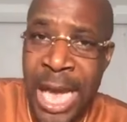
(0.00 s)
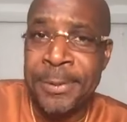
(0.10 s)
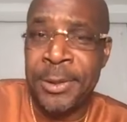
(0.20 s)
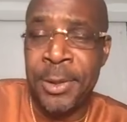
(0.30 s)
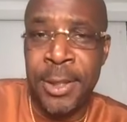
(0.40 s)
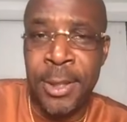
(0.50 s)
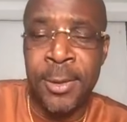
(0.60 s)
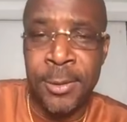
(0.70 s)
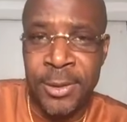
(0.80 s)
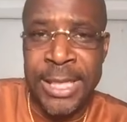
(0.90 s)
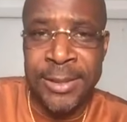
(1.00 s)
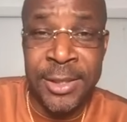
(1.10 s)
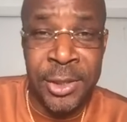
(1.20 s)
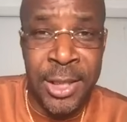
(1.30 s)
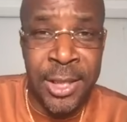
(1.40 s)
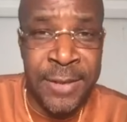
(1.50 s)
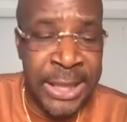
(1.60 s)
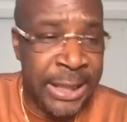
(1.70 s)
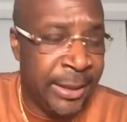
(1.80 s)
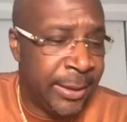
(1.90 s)
those things that you love to
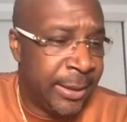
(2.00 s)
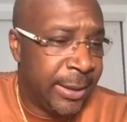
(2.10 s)
eat.